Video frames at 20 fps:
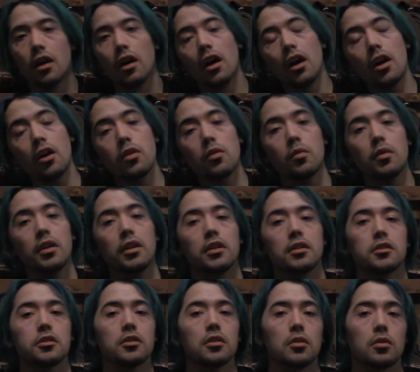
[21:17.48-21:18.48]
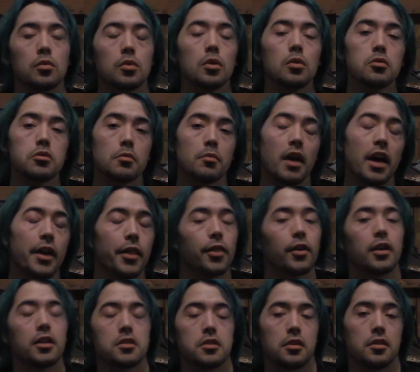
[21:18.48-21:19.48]
By the way, so those are my
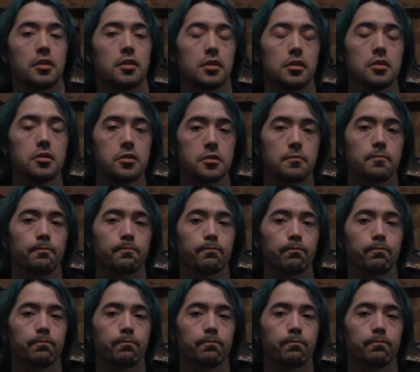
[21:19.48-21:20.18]
thoughts on this.